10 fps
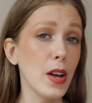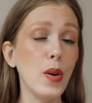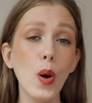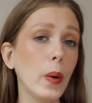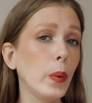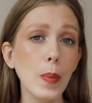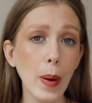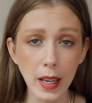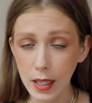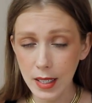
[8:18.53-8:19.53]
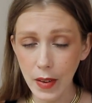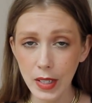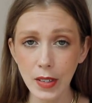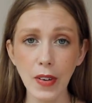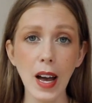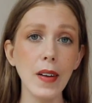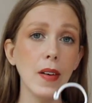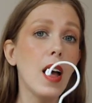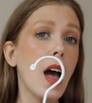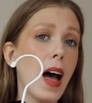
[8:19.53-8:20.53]
No one will buy it at 75,
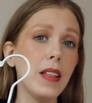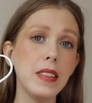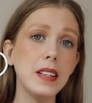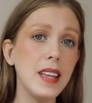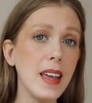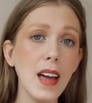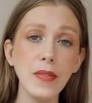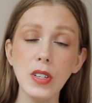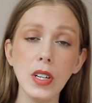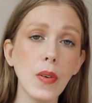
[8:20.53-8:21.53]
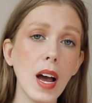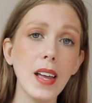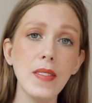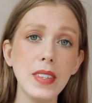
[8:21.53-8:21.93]
and the day after it arrives,